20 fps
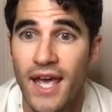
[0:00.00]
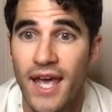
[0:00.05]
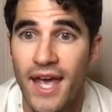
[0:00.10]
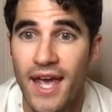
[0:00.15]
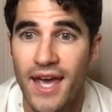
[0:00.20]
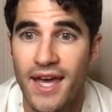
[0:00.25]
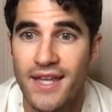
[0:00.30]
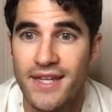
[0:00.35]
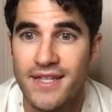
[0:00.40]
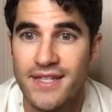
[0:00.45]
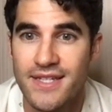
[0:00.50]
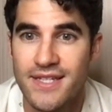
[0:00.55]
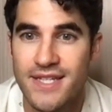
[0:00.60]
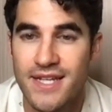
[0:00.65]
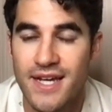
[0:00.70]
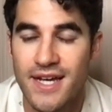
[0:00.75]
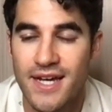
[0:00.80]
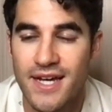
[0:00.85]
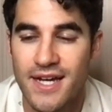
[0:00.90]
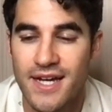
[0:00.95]
And
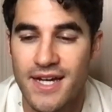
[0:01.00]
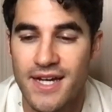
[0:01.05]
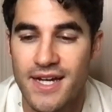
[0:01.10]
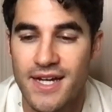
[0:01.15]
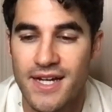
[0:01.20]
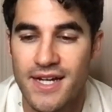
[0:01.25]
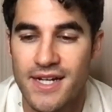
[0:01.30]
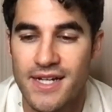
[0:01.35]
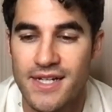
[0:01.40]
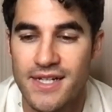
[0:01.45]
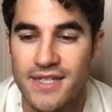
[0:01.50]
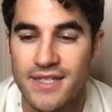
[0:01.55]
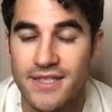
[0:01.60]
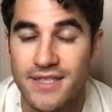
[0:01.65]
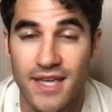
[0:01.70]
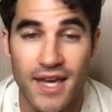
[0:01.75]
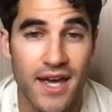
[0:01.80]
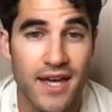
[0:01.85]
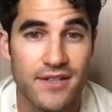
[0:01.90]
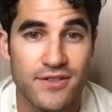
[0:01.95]

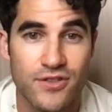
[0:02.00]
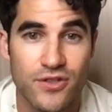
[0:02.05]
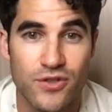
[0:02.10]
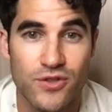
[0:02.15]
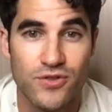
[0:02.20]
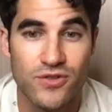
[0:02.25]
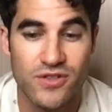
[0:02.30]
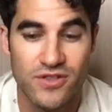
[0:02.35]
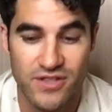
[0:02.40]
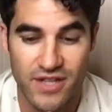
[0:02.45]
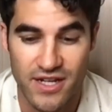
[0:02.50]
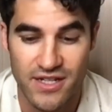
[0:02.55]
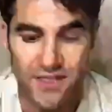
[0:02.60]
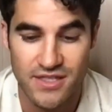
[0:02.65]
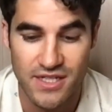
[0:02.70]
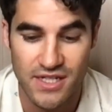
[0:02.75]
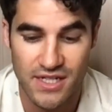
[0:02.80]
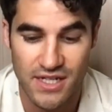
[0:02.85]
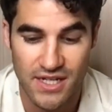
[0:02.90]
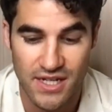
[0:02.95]
yeah, so there's the signed
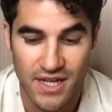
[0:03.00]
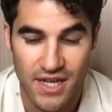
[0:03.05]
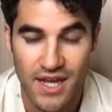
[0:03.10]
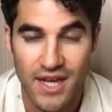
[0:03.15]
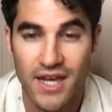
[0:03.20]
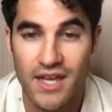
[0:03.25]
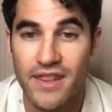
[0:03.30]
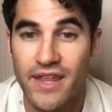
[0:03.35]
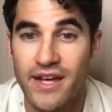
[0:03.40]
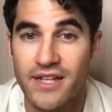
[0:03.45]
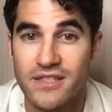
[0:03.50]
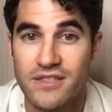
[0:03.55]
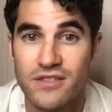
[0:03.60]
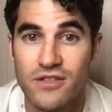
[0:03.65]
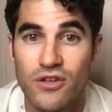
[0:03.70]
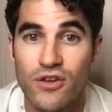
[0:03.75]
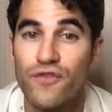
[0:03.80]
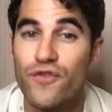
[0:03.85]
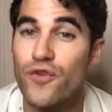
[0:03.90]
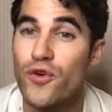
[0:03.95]
CD, and
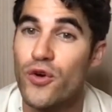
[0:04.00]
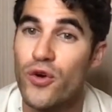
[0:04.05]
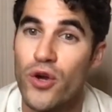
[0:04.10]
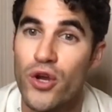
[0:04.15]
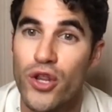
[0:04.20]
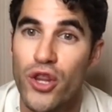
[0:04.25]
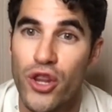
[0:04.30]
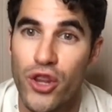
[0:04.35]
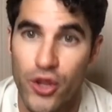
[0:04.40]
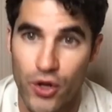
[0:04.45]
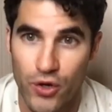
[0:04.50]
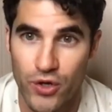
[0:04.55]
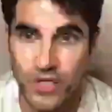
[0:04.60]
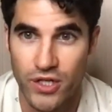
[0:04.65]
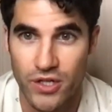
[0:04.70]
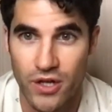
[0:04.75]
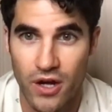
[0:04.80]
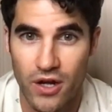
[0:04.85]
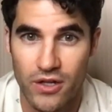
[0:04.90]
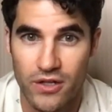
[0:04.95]
that's for
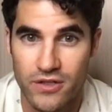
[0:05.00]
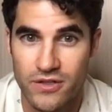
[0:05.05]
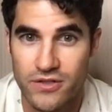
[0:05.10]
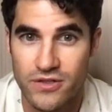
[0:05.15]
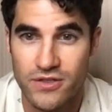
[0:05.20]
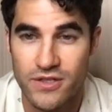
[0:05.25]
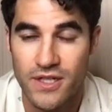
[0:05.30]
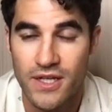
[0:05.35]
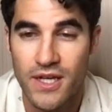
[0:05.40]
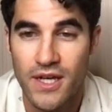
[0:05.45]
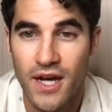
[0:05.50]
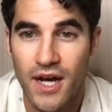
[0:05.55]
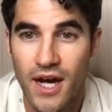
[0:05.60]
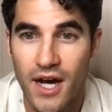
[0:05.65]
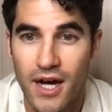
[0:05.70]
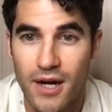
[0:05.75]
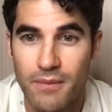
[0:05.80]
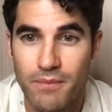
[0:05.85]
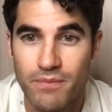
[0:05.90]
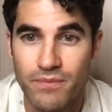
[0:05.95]
$30.
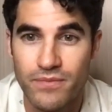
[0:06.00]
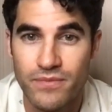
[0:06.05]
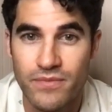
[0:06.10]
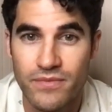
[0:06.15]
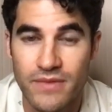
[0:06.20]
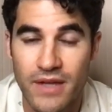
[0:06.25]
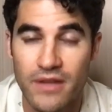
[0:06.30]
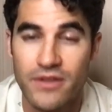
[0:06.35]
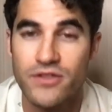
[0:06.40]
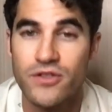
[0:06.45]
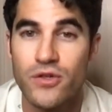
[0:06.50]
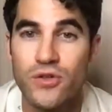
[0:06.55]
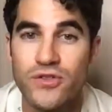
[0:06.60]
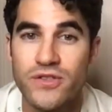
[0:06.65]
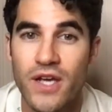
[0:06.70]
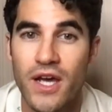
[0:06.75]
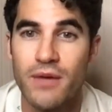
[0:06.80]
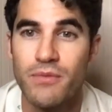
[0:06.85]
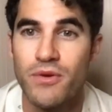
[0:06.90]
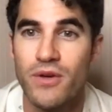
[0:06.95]
Now this whole
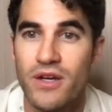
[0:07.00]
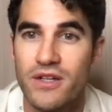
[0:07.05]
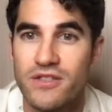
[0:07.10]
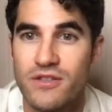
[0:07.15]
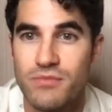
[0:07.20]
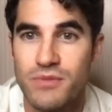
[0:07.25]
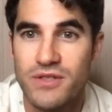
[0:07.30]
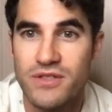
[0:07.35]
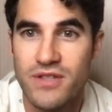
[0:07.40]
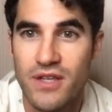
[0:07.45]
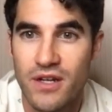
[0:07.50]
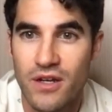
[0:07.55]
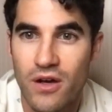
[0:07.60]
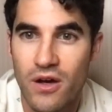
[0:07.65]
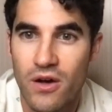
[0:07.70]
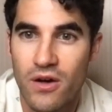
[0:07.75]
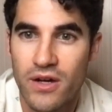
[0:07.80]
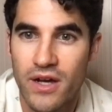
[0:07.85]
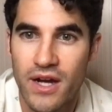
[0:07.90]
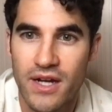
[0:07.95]
time you guys have been sending
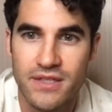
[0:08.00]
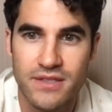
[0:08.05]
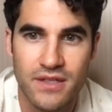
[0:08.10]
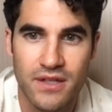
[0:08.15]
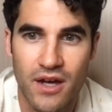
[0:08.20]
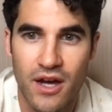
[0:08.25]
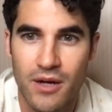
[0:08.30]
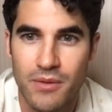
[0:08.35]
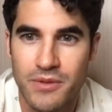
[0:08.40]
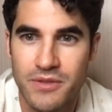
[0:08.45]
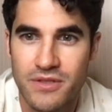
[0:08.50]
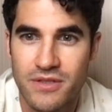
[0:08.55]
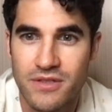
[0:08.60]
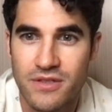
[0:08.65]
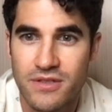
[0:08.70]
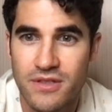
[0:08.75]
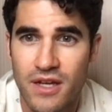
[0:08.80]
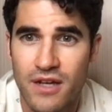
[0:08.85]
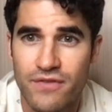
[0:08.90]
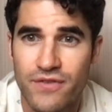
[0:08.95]
all kinds of comments
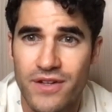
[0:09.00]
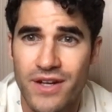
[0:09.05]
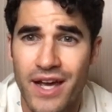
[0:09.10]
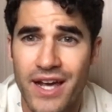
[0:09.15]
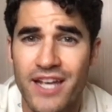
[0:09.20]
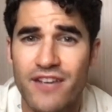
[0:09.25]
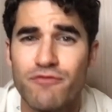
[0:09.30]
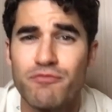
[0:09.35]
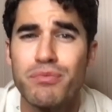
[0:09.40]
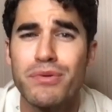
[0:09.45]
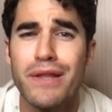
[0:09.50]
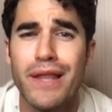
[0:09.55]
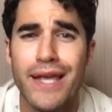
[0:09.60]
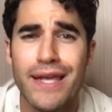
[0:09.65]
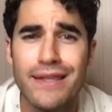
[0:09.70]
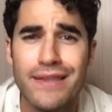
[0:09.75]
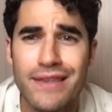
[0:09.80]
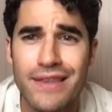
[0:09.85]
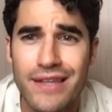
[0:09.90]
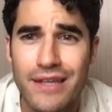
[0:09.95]
and stuff, and I have
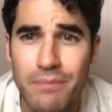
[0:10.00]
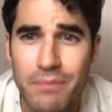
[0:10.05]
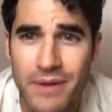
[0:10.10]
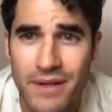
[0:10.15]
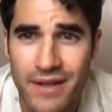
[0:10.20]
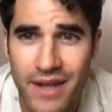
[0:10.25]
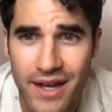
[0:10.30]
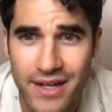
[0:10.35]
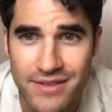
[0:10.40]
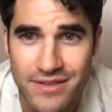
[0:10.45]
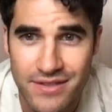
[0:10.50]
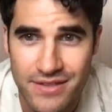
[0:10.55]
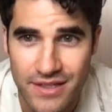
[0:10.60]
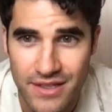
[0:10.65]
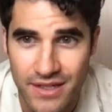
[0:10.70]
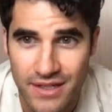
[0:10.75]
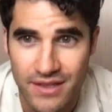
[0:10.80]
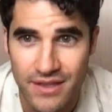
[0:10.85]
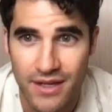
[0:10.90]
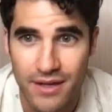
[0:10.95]
blatantly been not
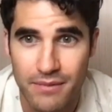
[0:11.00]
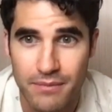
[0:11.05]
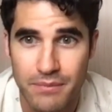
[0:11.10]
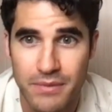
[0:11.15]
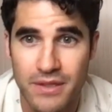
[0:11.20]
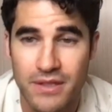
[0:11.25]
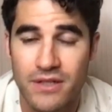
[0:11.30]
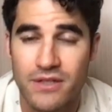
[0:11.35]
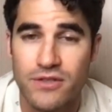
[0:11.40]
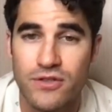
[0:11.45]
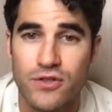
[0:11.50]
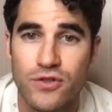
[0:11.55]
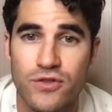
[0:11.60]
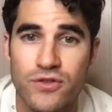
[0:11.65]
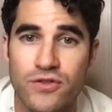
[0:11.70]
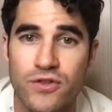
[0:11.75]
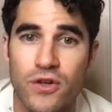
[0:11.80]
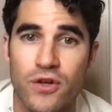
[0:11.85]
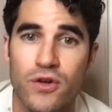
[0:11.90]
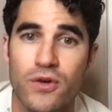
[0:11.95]
seeing them because you're
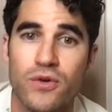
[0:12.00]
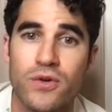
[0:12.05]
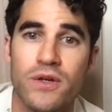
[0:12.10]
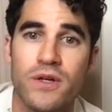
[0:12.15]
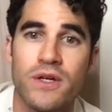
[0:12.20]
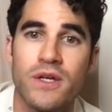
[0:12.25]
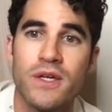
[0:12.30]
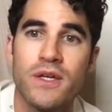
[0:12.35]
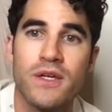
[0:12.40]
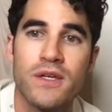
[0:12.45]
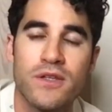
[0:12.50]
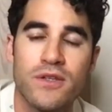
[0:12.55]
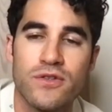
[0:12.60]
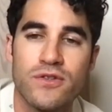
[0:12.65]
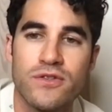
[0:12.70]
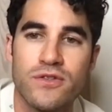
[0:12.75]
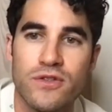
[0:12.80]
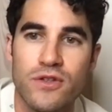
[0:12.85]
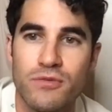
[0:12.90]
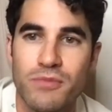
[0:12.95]

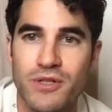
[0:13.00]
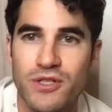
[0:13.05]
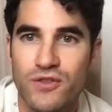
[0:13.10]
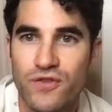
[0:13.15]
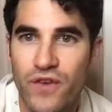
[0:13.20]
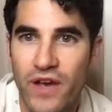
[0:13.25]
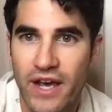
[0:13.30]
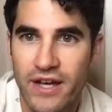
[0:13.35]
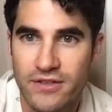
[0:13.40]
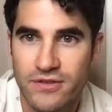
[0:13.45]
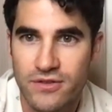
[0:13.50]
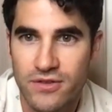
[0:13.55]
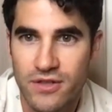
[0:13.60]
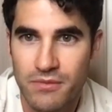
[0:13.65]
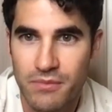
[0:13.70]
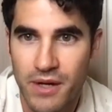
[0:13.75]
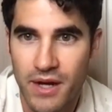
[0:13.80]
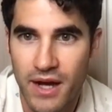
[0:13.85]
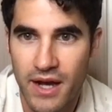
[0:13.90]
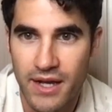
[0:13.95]
much faster
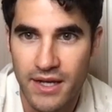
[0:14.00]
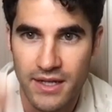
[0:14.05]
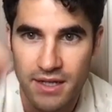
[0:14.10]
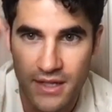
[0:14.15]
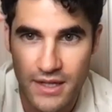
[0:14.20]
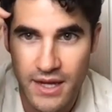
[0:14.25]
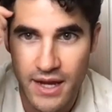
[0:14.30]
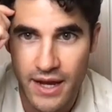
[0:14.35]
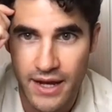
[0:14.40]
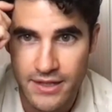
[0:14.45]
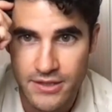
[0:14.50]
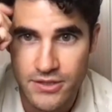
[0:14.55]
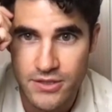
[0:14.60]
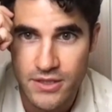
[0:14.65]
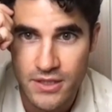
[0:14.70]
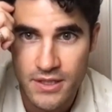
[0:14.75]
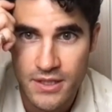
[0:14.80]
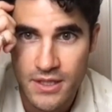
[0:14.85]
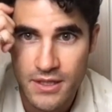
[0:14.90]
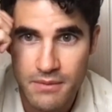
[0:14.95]
than my eye can
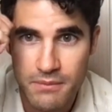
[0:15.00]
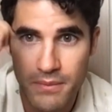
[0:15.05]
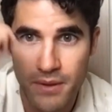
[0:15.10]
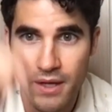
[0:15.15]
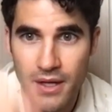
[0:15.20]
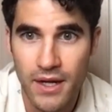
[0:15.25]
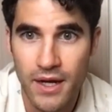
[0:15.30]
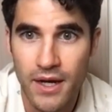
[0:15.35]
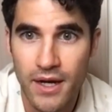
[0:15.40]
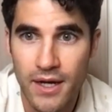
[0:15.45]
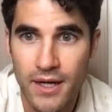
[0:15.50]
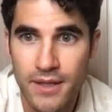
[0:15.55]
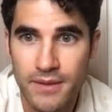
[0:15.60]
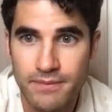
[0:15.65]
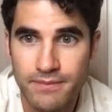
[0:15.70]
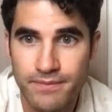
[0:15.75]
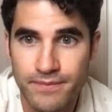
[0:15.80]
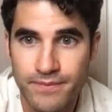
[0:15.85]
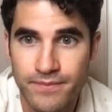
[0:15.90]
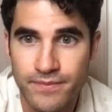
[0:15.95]
catch. But
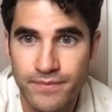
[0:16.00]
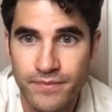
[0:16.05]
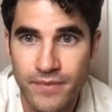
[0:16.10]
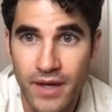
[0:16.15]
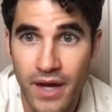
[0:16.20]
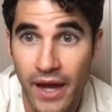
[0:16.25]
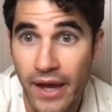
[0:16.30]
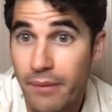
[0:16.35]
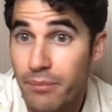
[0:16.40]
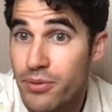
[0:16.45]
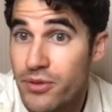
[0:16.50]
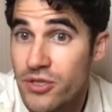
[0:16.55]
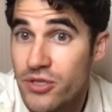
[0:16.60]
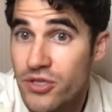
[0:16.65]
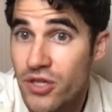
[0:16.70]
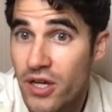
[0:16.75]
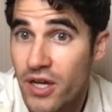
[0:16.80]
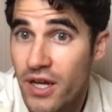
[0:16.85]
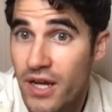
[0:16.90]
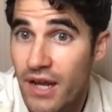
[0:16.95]
I
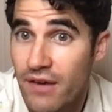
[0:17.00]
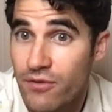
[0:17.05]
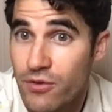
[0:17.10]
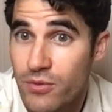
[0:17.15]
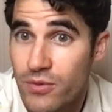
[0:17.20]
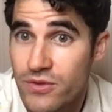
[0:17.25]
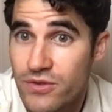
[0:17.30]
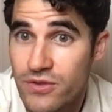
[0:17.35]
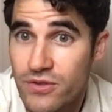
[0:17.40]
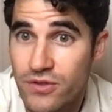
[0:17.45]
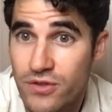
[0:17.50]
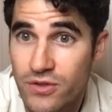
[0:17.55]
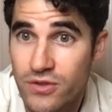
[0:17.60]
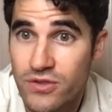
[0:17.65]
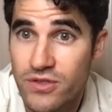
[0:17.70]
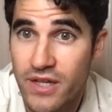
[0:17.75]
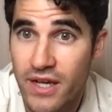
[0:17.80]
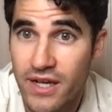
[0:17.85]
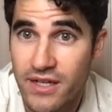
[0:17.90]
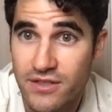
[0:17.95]
appreciate everyone's
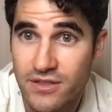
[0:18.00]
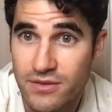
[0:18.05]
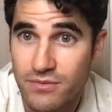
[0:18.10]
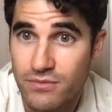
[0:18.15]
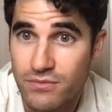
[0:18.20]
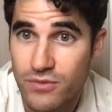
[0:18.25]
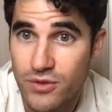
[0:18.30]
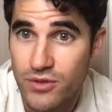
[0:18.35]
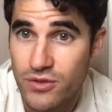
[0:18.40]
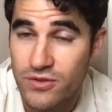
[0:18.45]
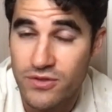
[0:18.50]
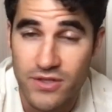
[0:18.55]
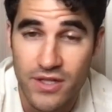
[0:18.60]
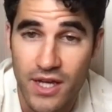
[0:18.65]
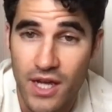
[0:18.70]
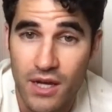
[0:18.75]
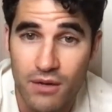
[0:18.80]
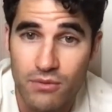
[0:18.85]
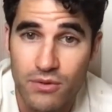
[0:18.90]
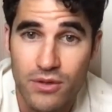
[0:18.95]
enthusiasm where they're
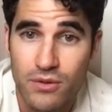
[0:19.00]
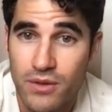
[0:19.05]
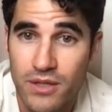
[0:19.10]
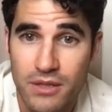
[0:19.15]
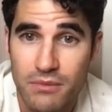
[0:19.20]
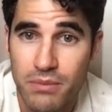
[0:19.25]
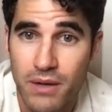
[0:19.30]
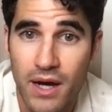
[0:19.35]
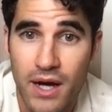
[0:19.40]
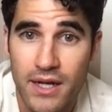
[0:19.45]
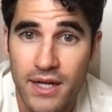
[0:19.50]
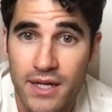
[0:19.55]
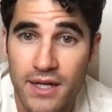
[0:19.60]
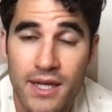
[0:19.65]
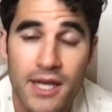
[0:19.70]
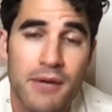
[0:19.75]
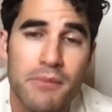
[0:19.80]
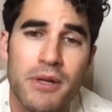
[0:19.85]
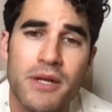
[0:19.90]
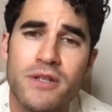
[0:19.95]
saying we already bought it.
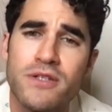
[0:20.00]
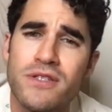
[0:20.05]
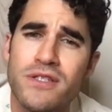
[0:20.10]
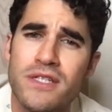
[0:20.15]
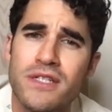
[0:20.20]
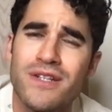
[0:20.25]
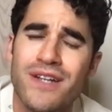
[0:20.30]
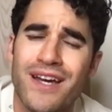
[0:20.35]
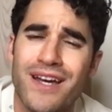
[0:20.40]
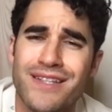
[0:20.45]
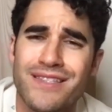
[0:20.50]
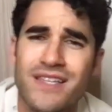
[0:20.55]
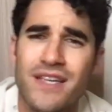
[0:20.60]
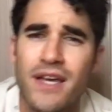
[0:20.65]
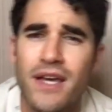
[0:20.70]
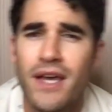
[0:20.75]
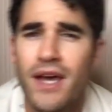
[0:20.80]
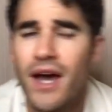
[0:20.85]
But here's the deal, guys.